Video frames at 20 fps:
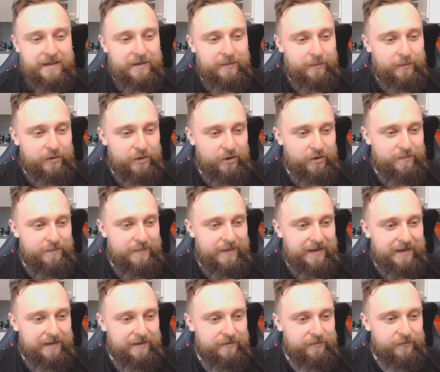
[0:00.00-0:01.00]
we'll come
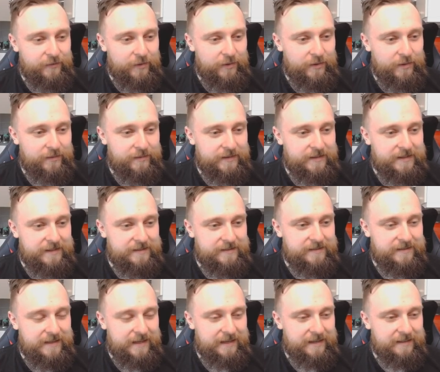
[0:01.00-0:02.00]
back for the
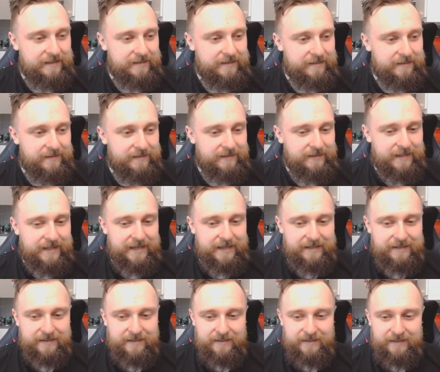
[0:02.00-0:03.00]
second
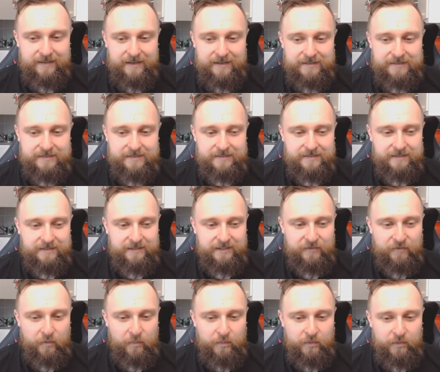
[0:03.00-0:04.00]
leg against
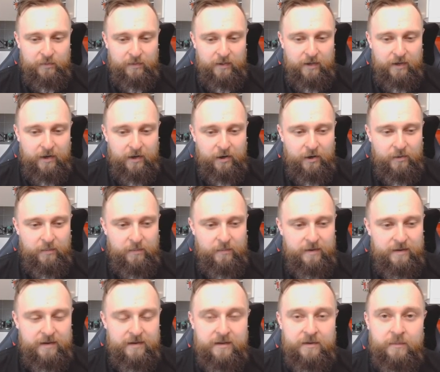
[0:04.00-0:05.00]
Liverpool at home,
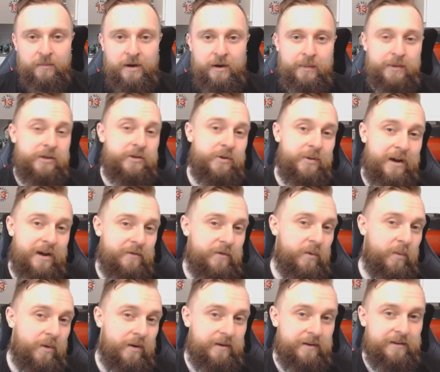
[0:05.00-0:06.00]
where we do have
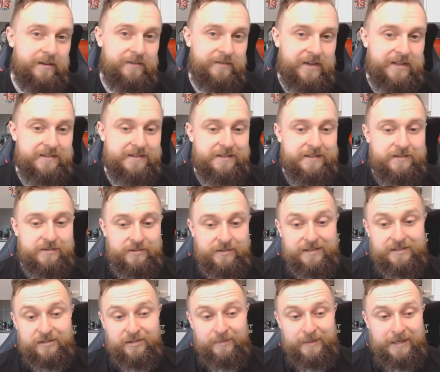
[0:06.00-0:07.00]
the 1-0 advantage, so
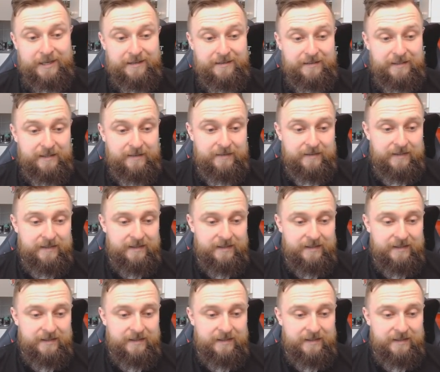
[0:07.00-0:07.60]
that's going to be handy.